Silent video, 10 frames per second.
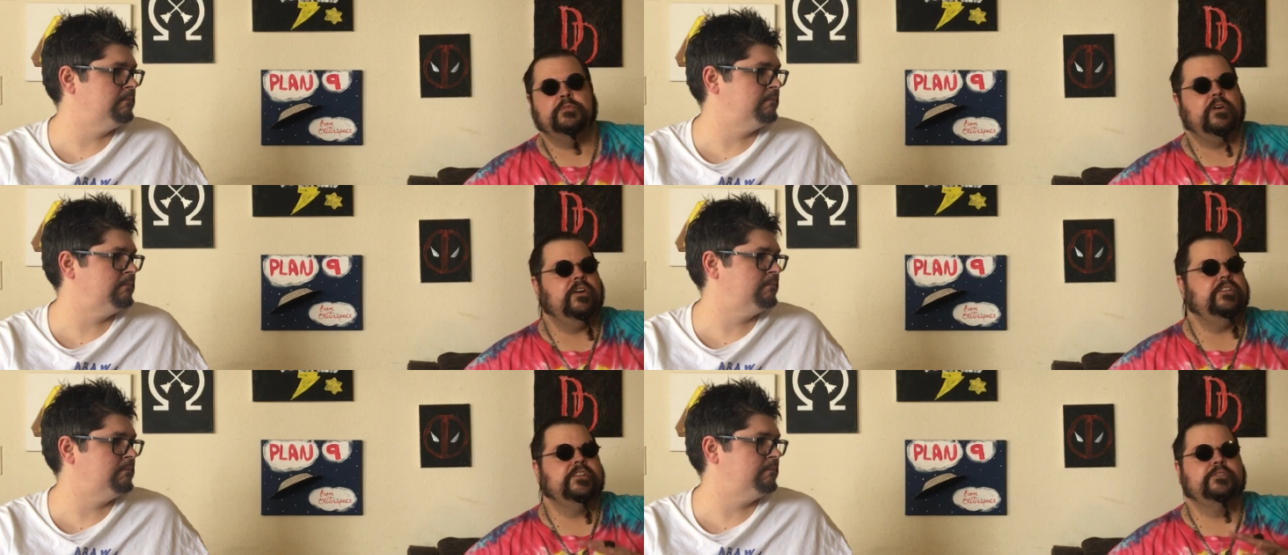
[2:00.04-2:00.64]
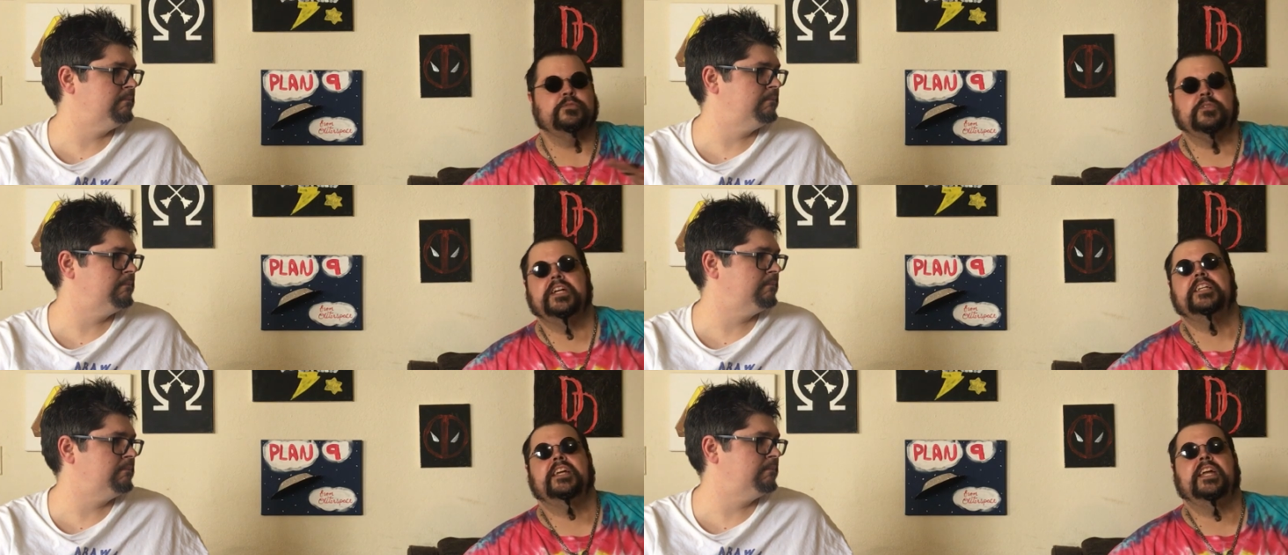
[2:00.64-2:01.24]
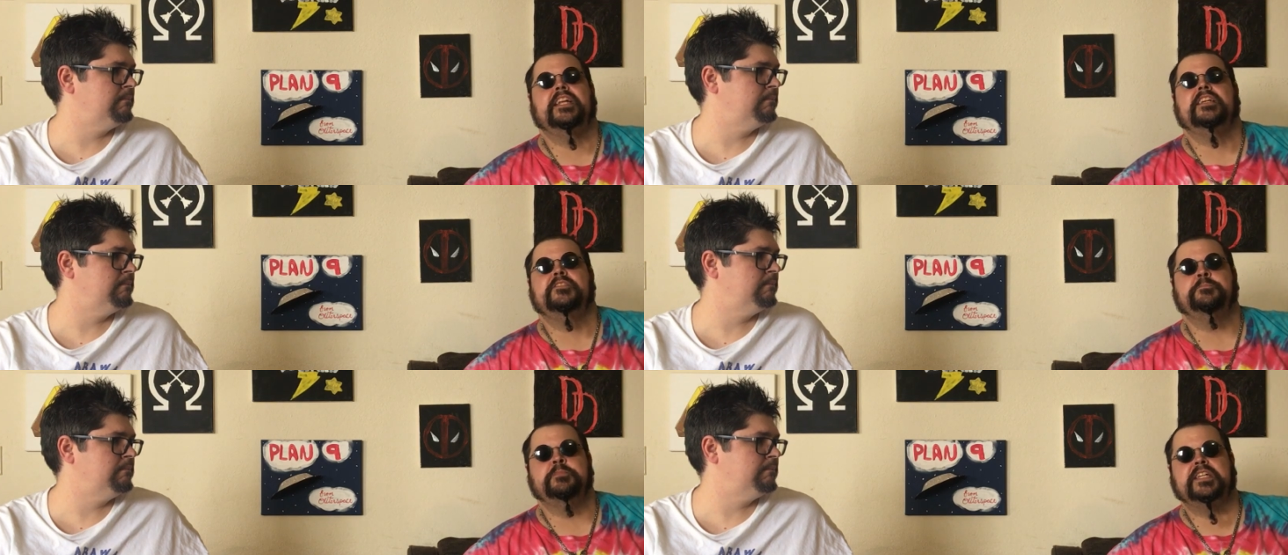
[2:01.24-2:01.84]
Speaker 1: all the great 80s
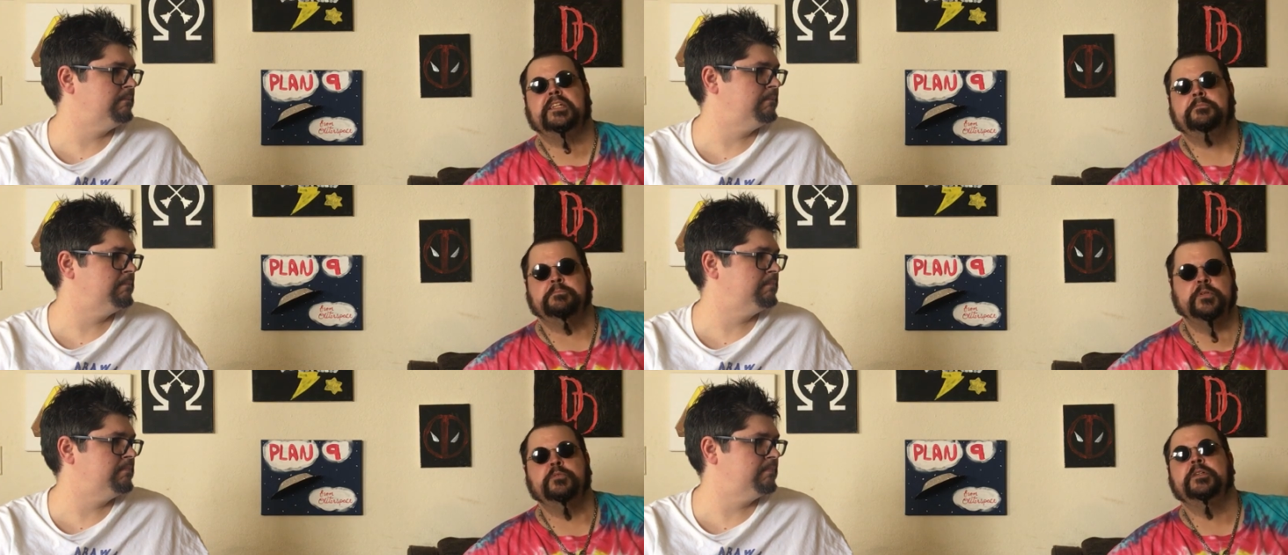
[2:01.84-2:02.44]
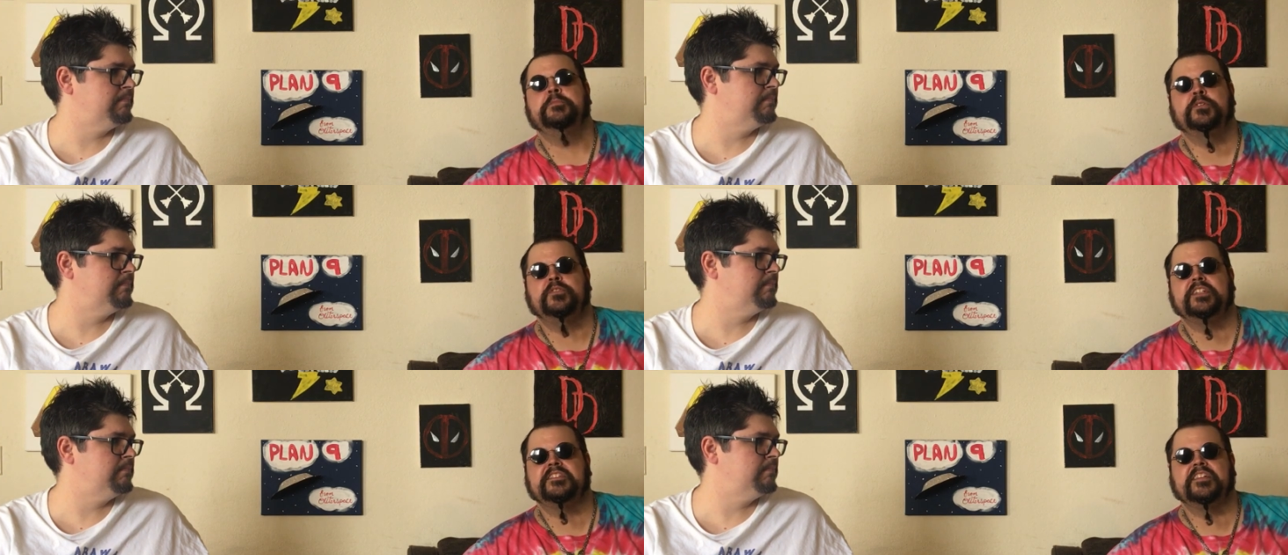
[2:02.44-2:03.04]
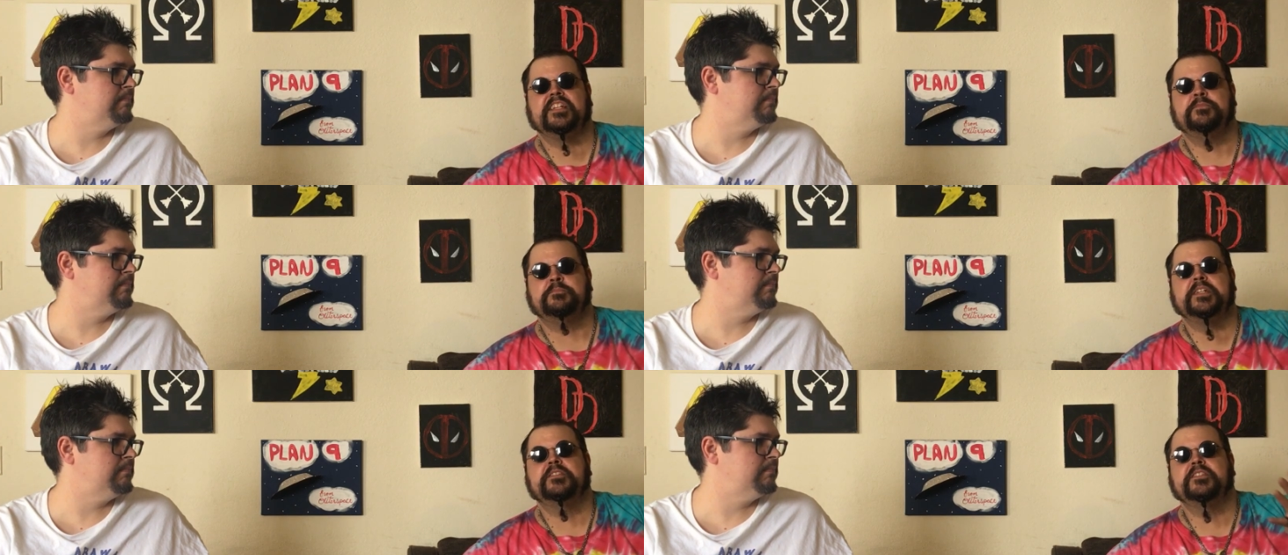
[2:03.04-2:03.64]
B booby movies that have
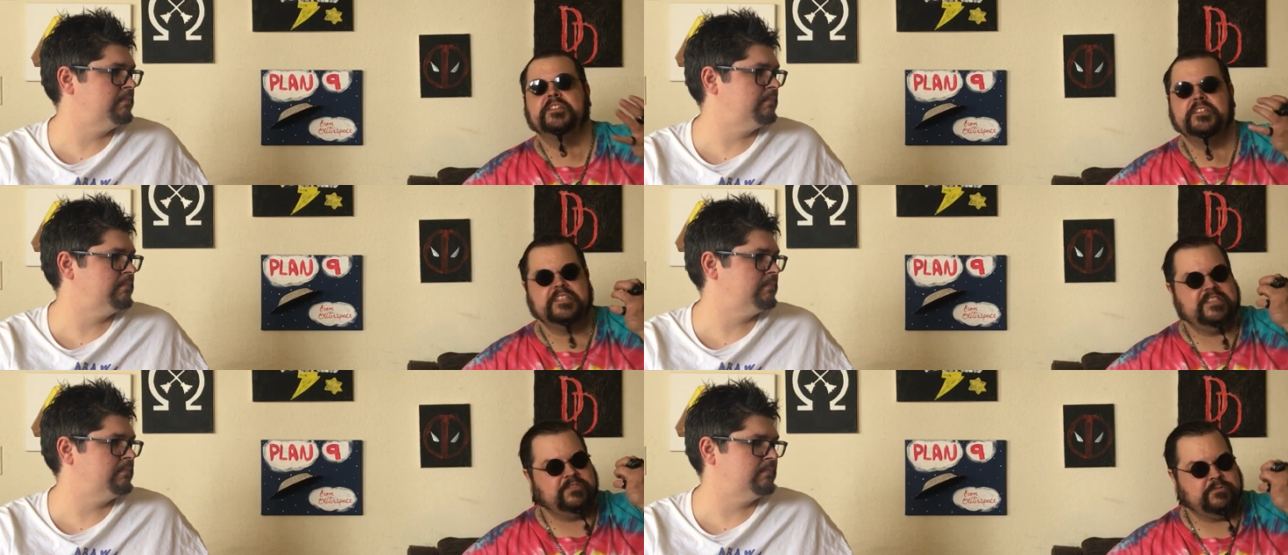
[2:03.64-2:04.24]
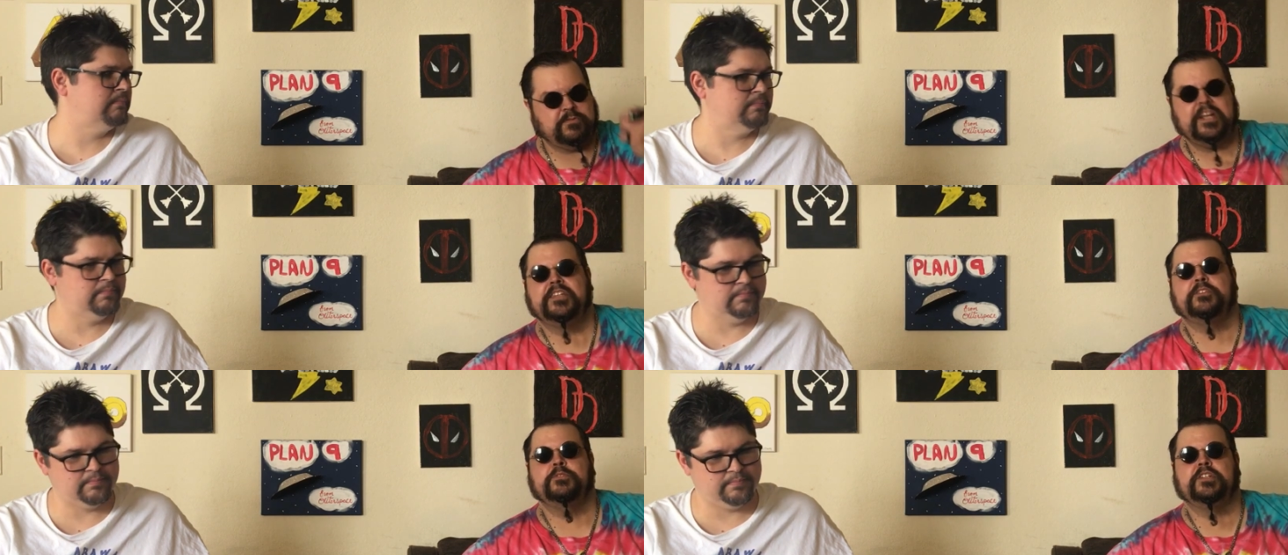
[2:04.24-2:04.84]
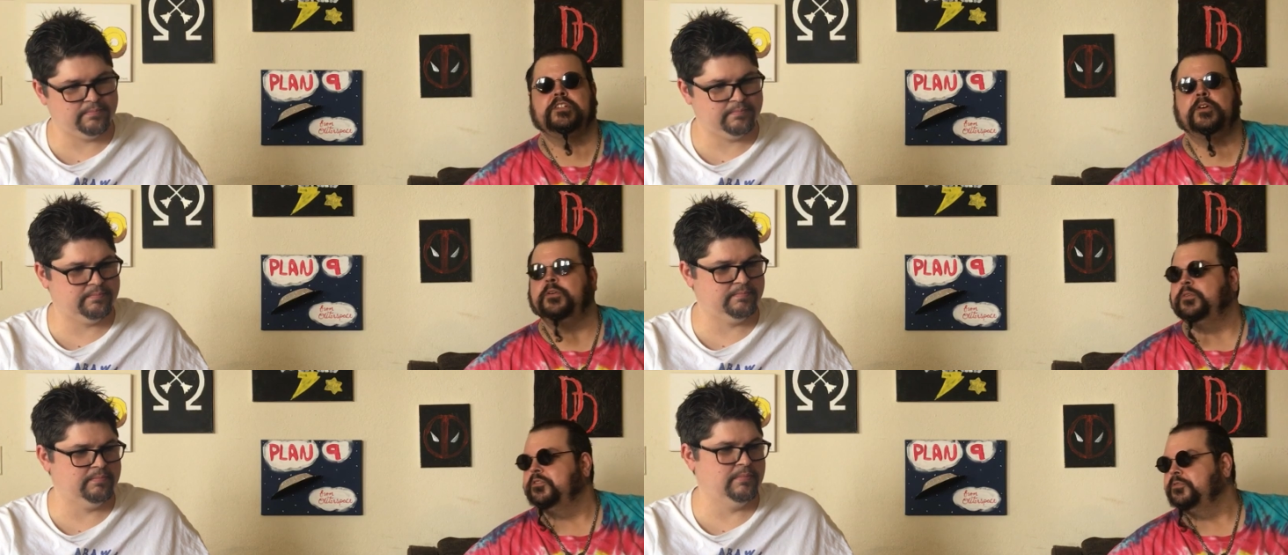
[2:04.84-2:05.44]
been raked through the
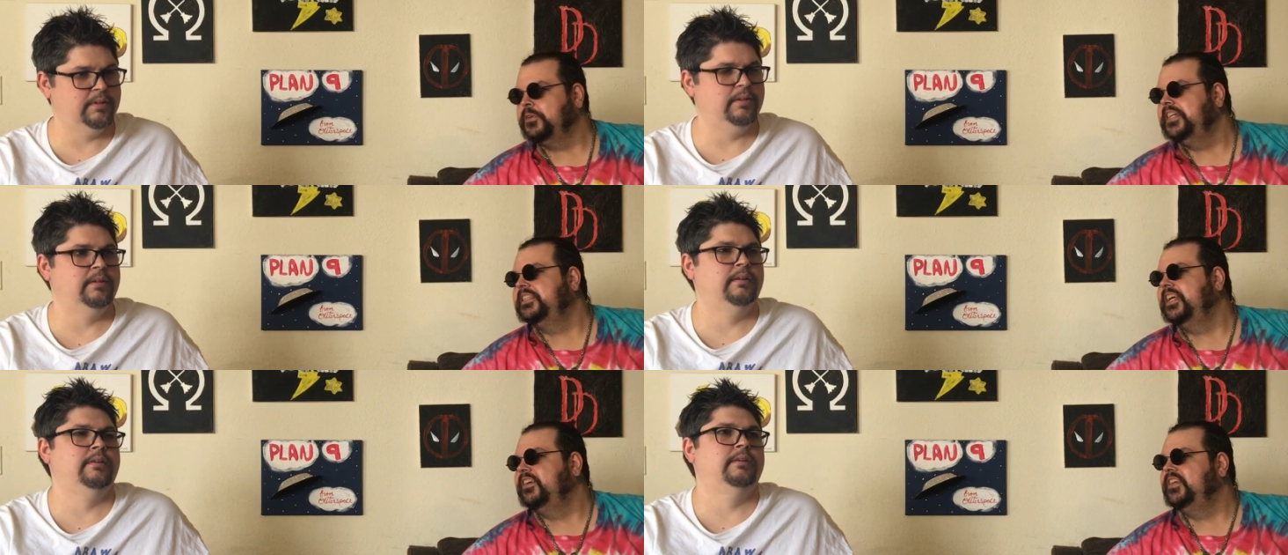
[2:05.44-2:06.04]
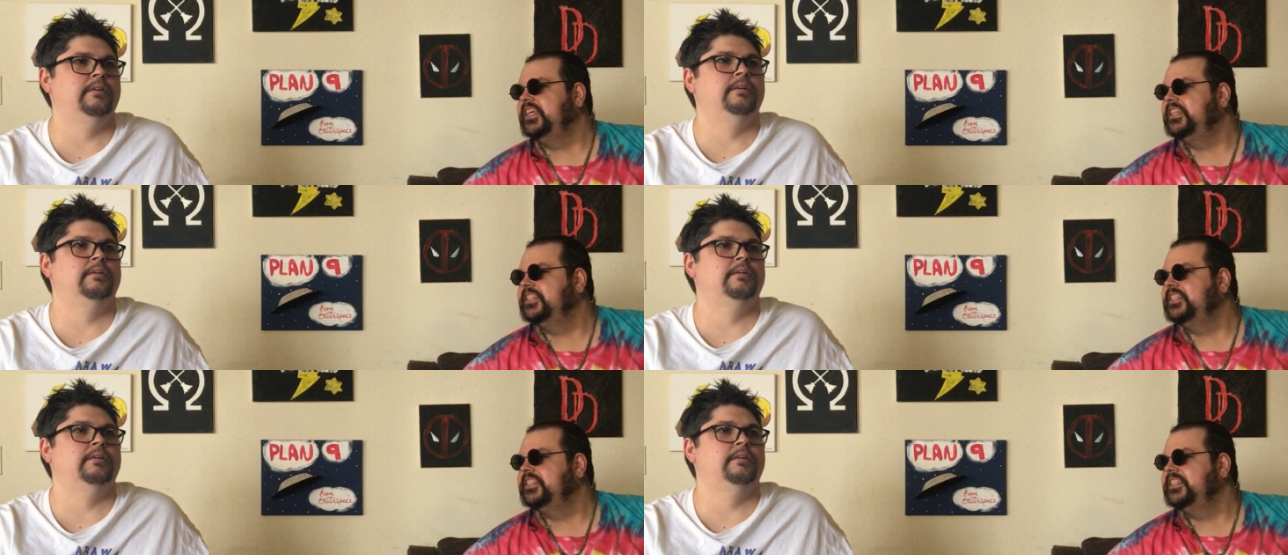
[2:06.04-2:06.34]
coals. Right, Davy?